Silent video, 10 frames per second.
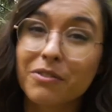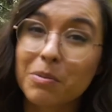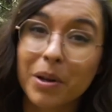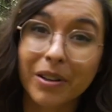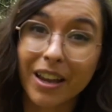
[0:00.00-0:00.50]

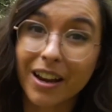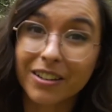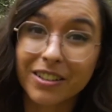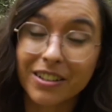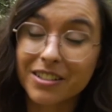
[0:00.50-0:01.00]
female
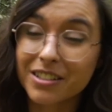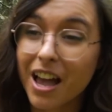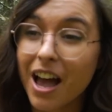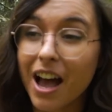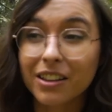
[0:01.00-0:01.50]
characters.
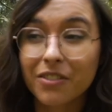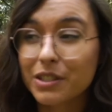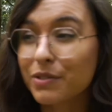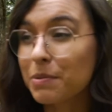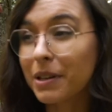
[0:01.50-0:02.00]
I love
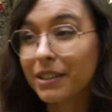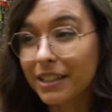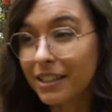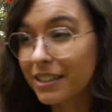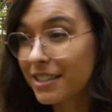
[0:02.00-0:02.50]
his female
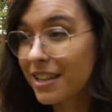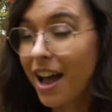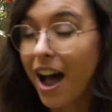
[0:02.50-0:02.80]
leads.